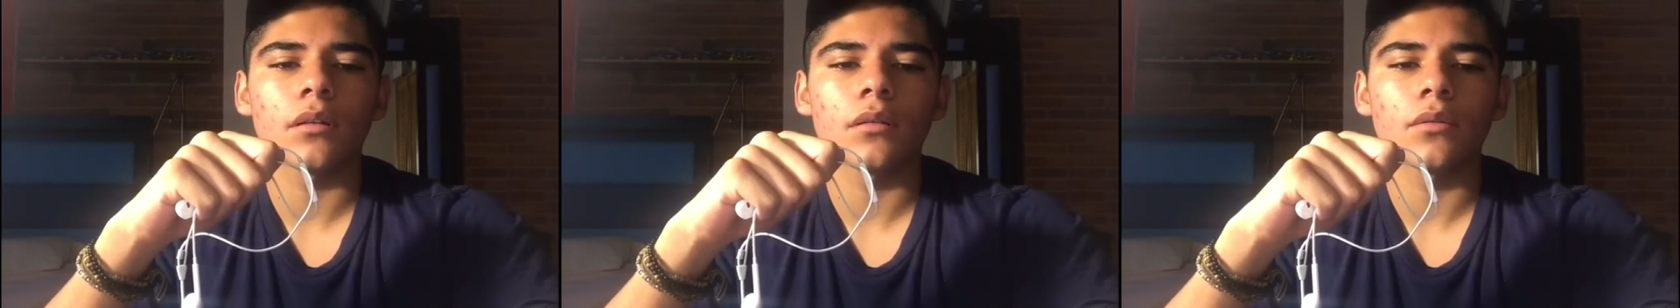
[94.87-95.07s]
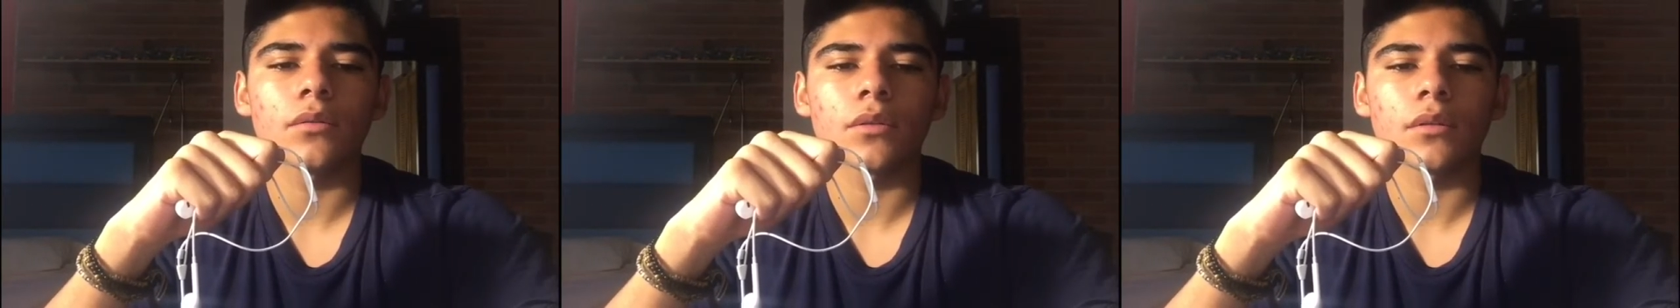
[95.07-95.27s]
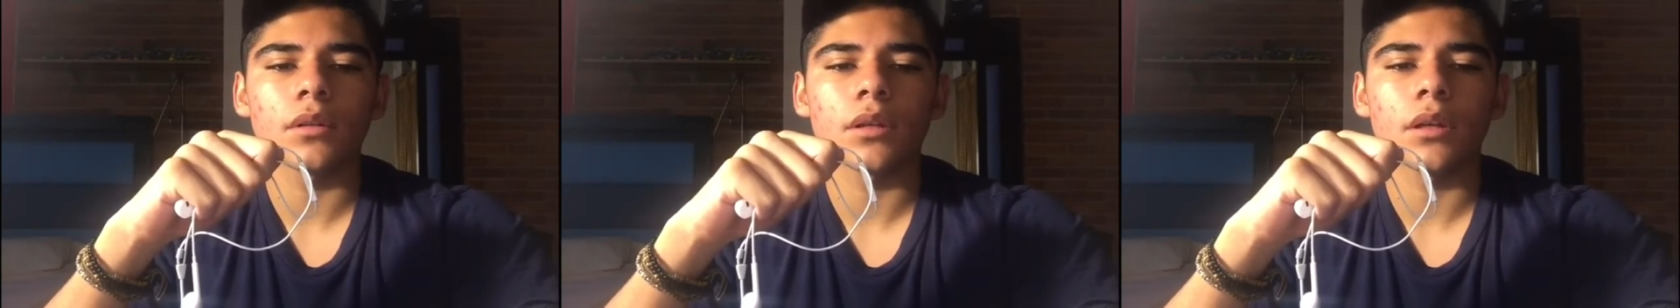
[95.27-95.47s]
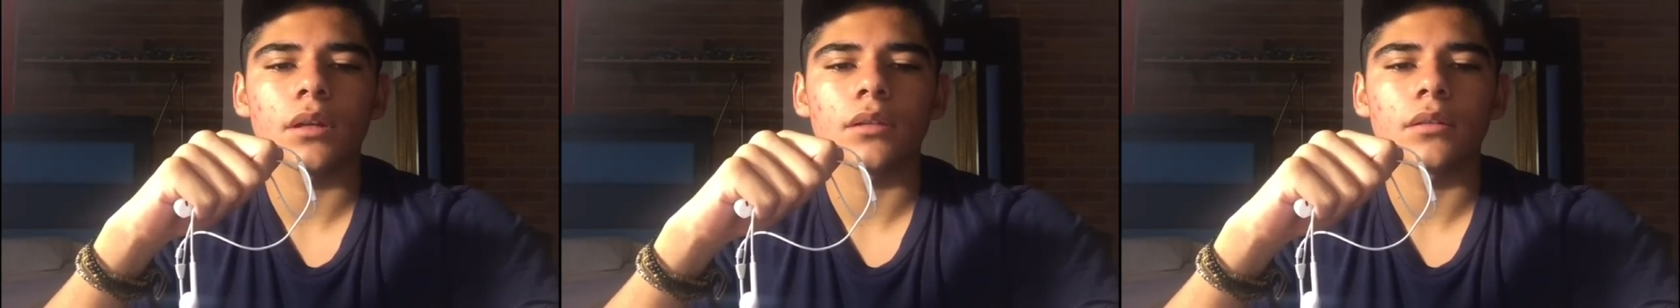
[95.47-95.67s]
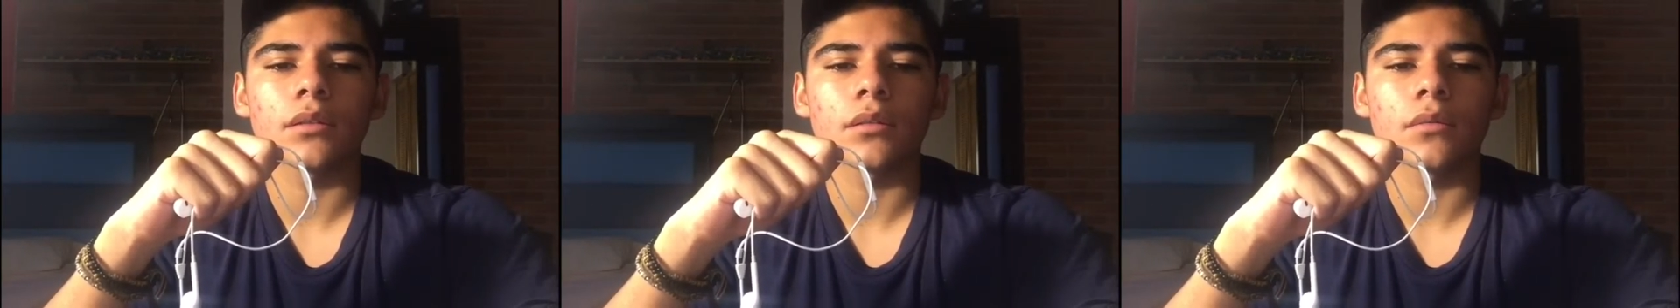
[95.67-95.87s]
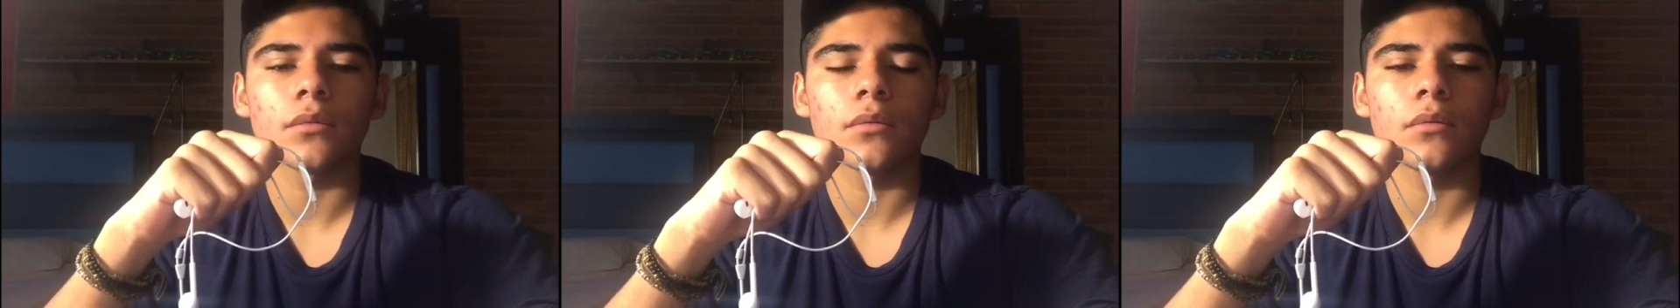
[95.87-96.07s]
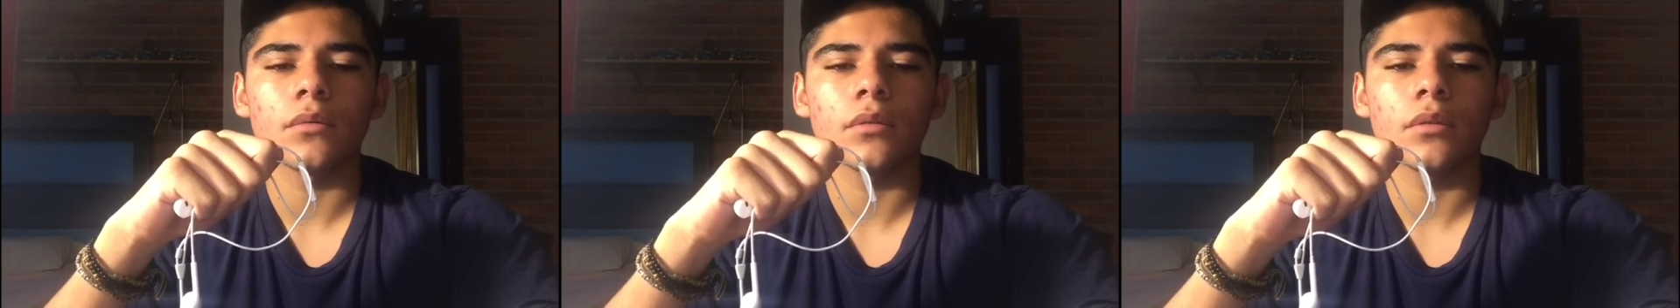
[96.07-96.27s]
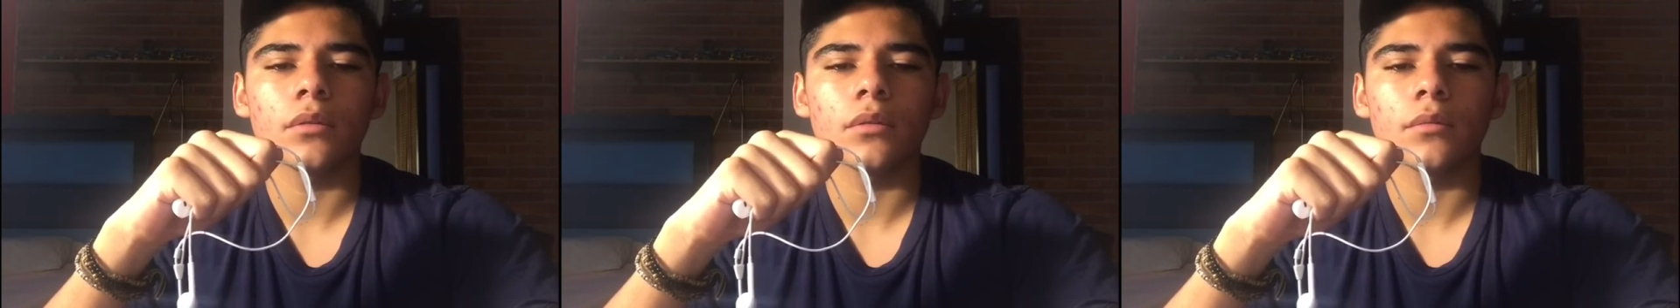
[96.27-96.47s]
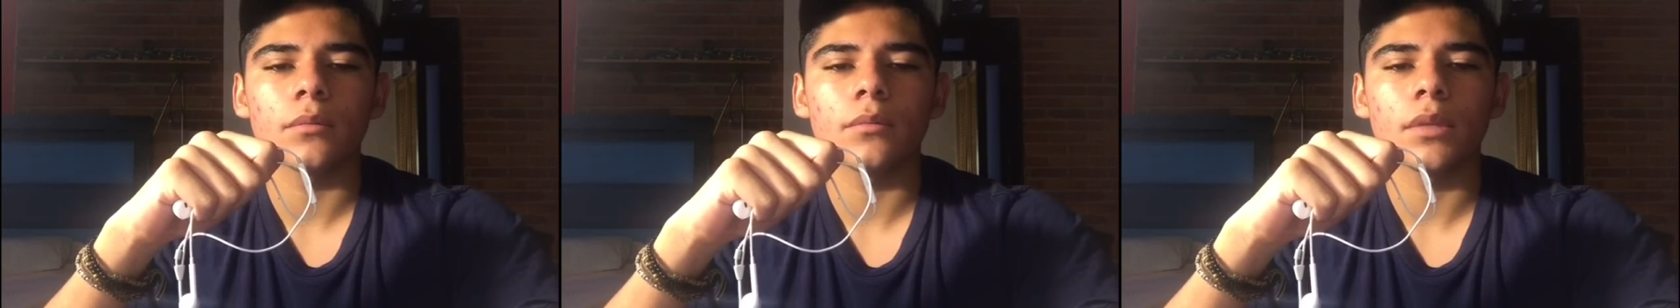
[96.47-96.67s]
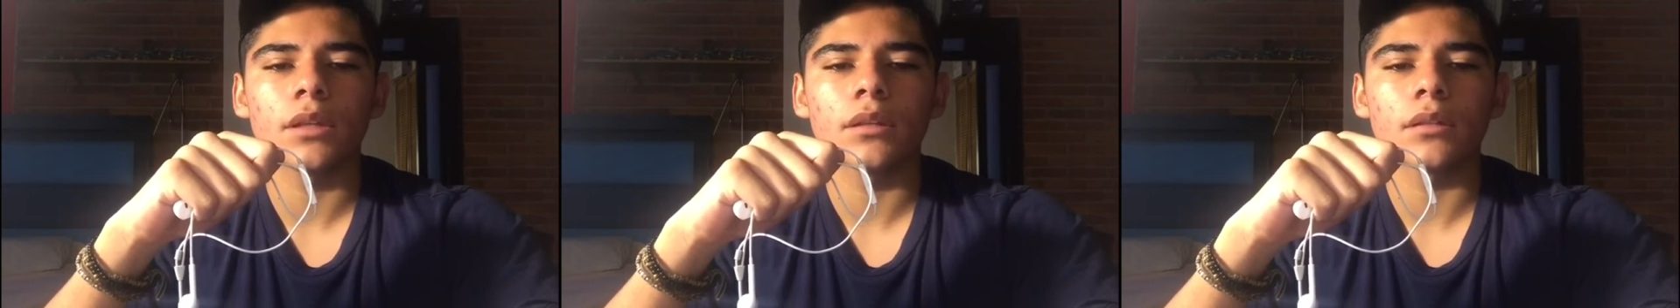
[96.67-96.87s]
usually at school
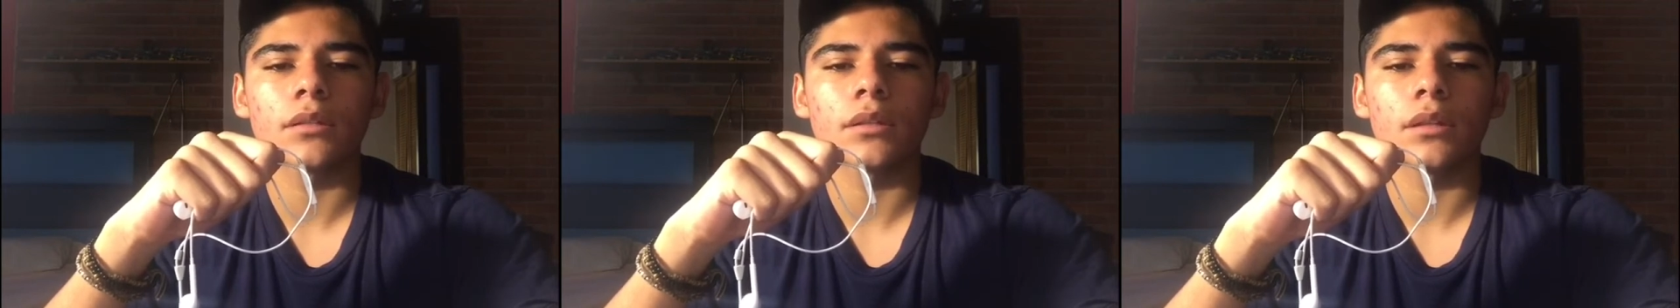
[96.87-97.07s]
because